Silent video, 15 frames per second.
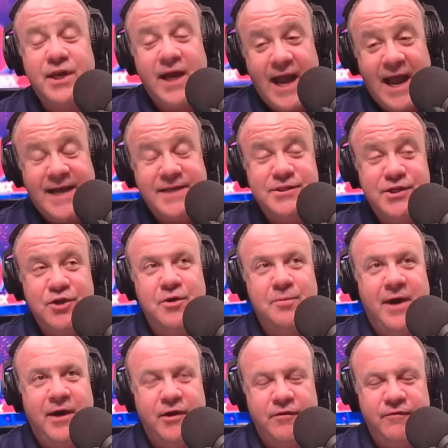ask you
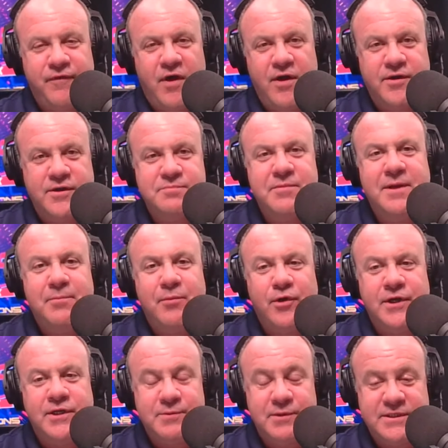about your fondest
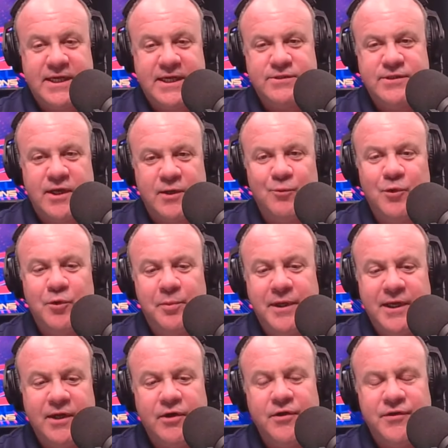memories, but it sounds like we'll be
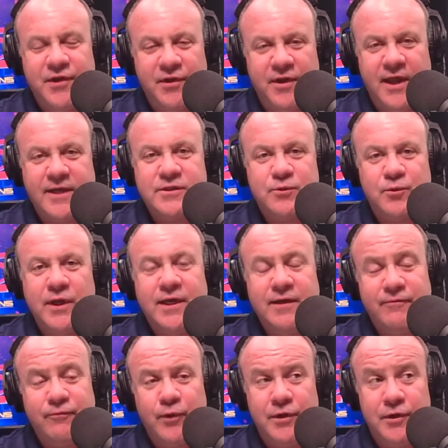here until next week
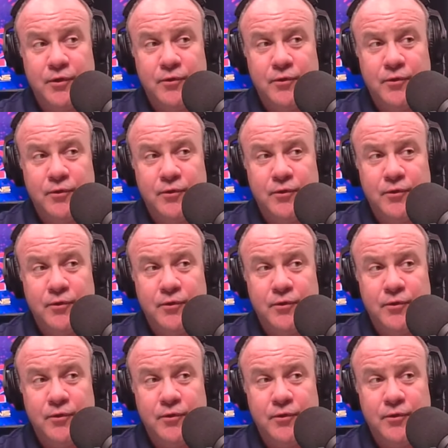if we do